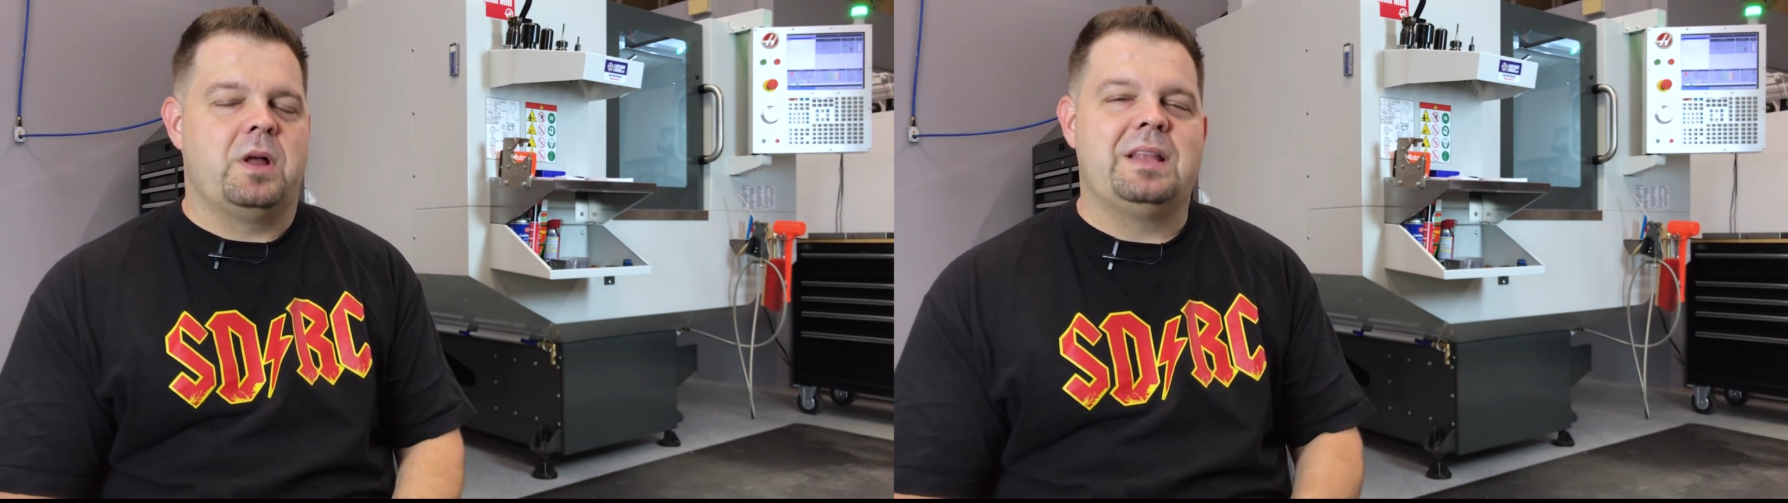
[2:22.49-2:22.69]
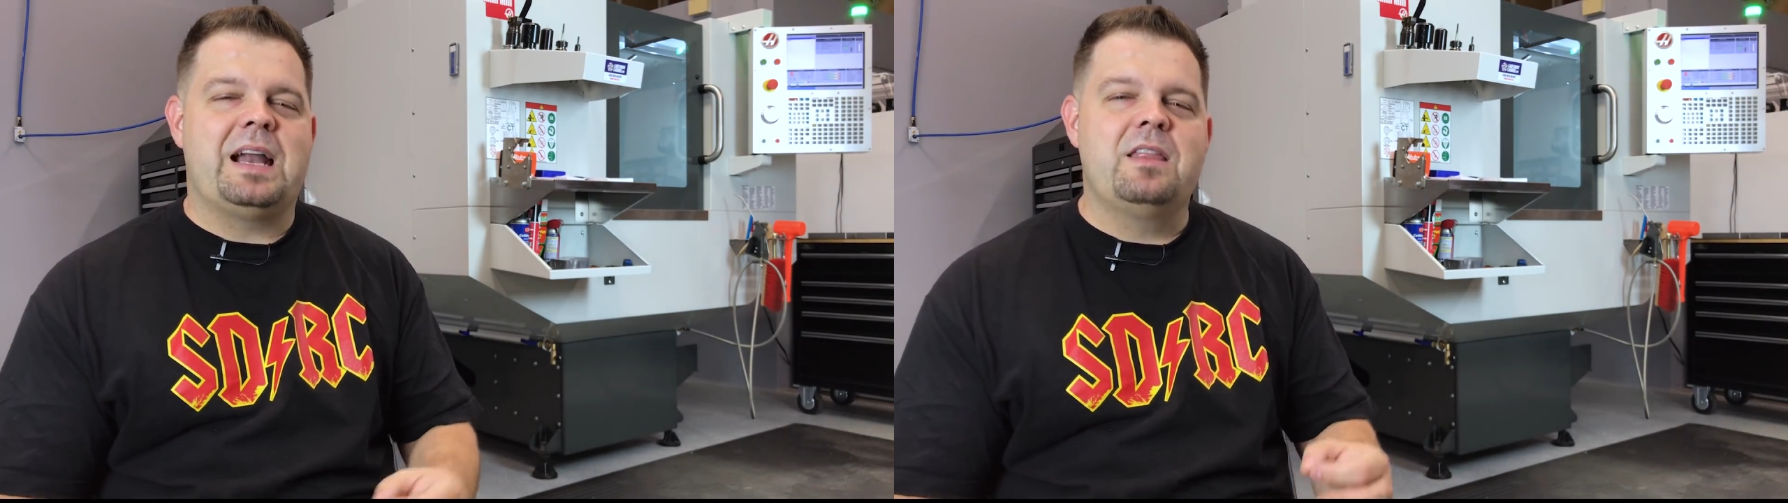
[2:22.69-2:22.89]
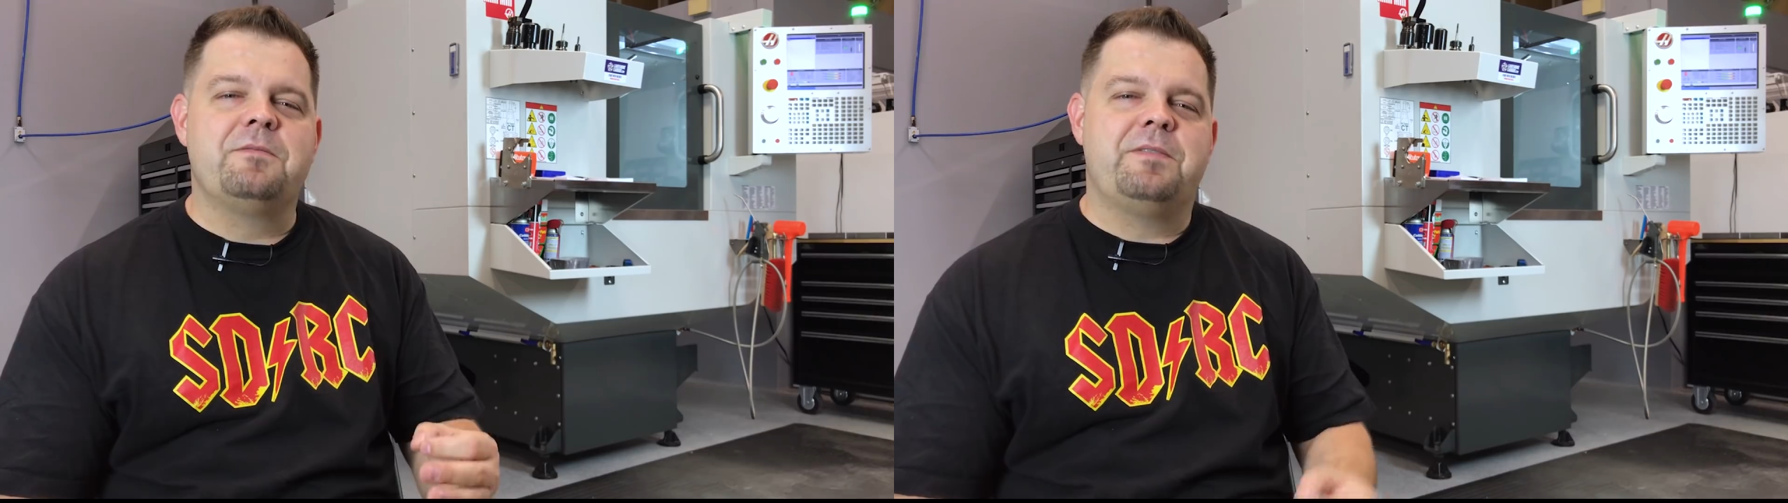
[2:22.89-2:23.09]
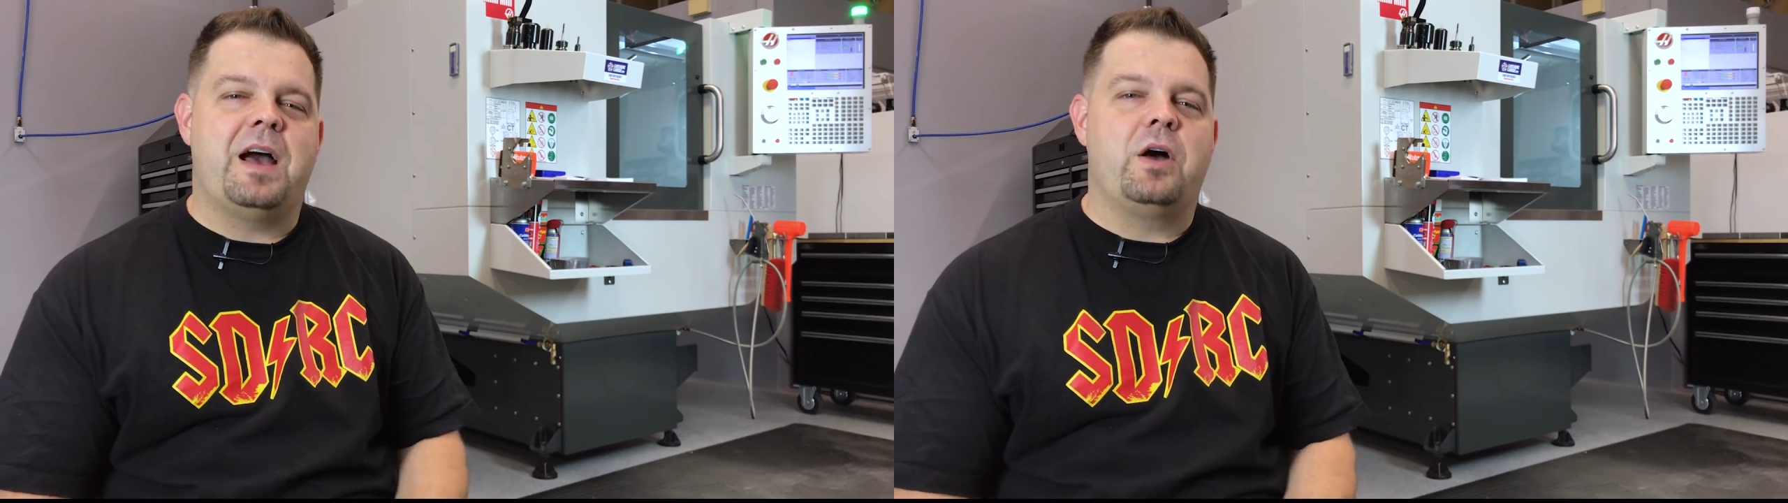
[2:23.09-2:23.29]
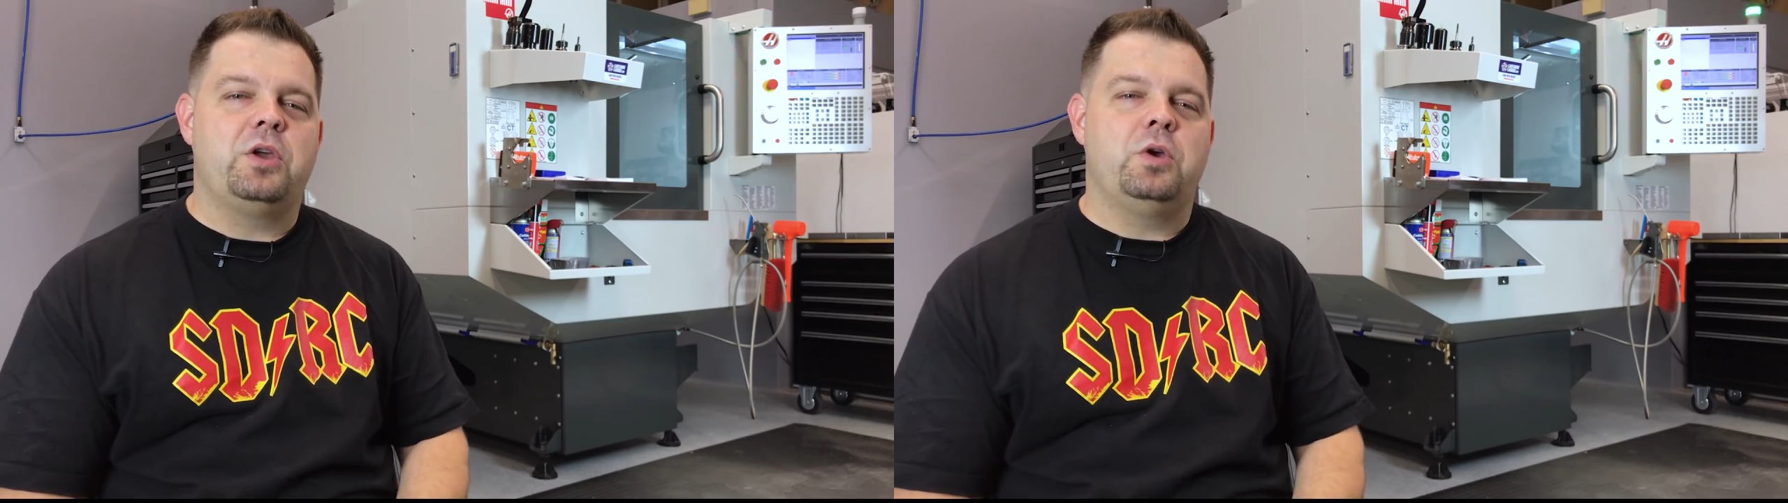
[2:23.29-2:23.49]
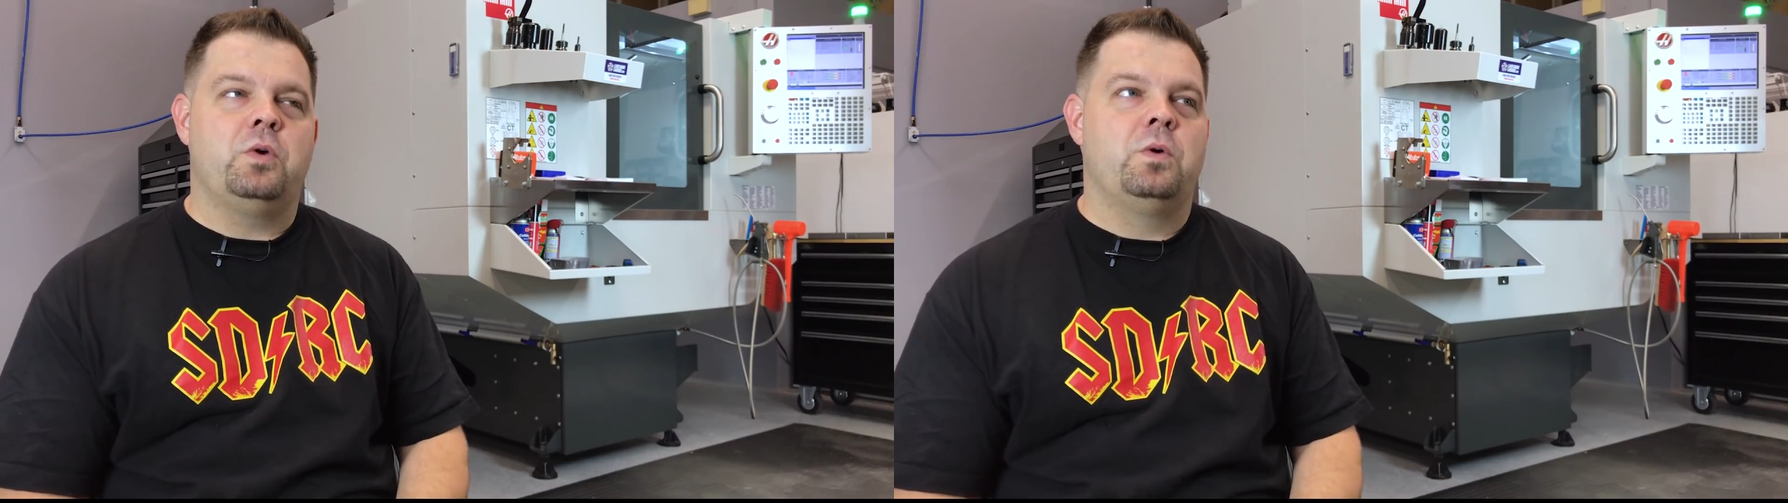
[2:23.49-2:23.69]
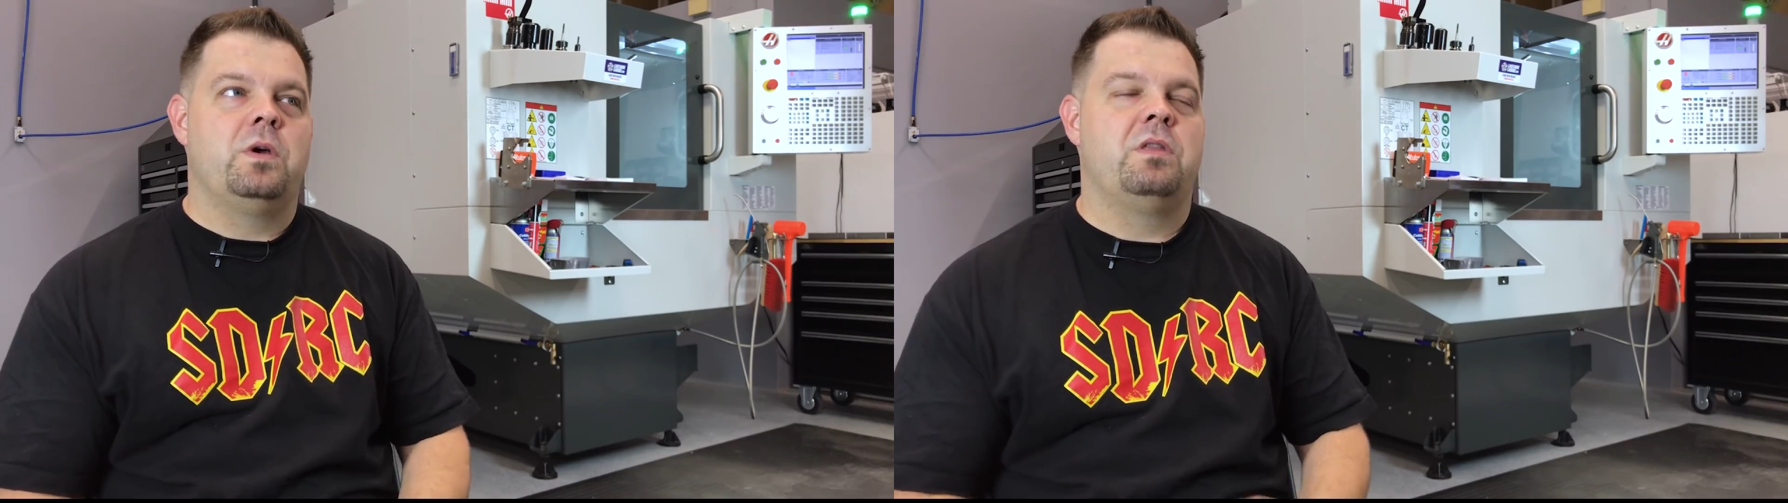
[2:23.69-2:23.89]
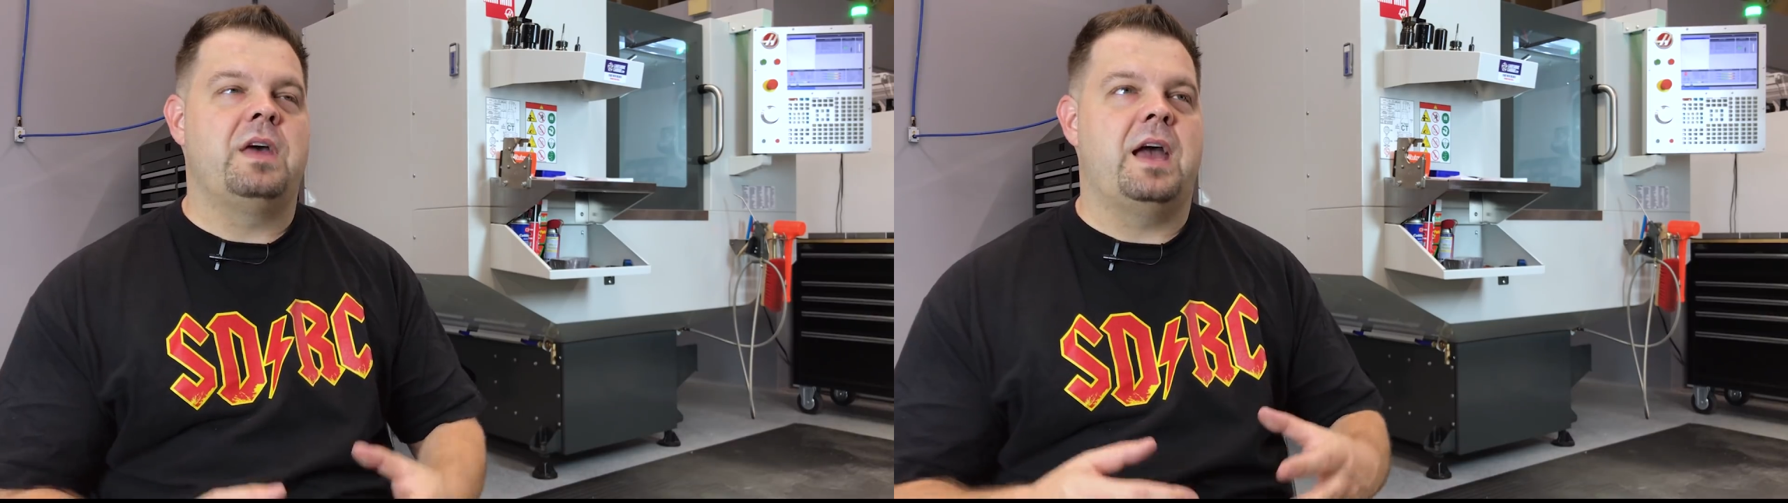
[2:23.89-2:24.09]
a lot of the value
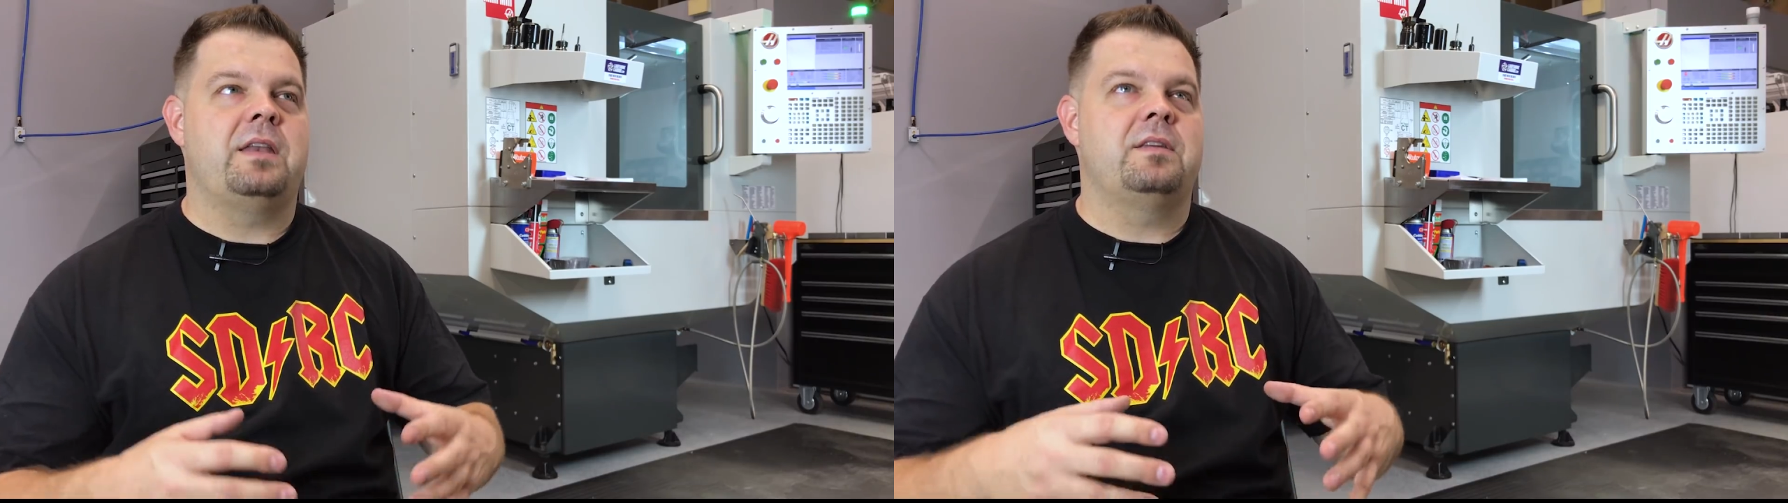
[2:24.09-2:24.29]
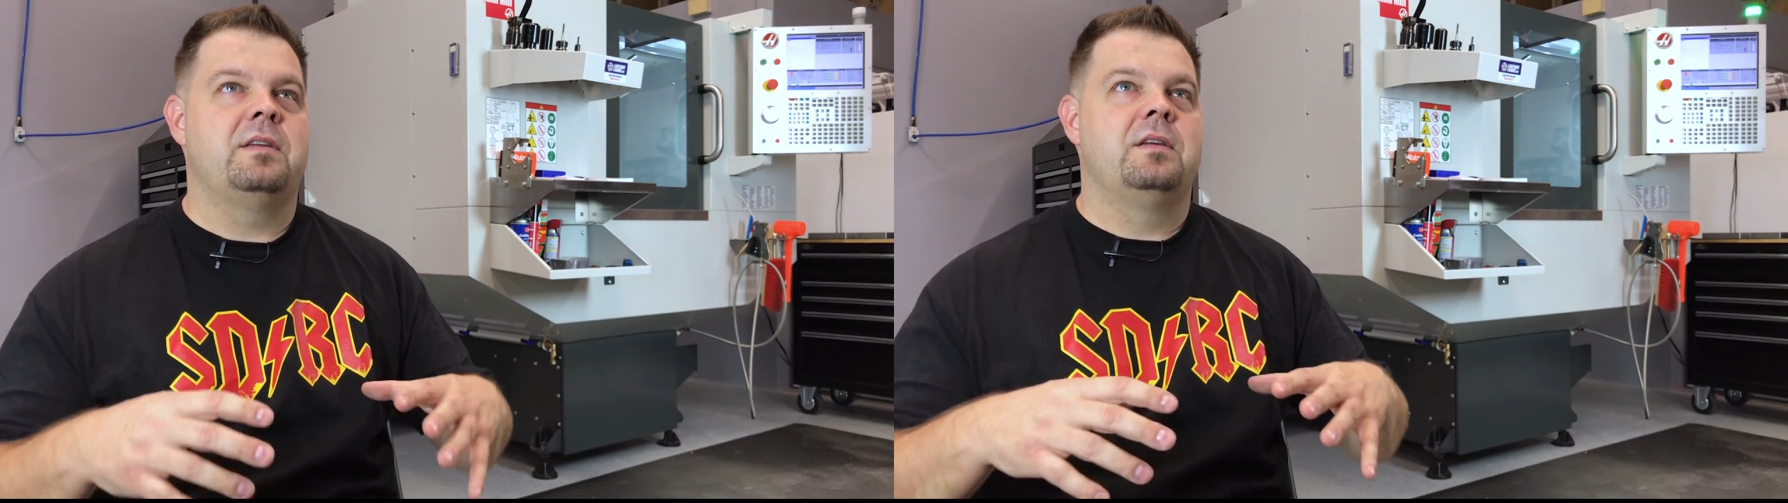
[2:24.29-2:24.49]
that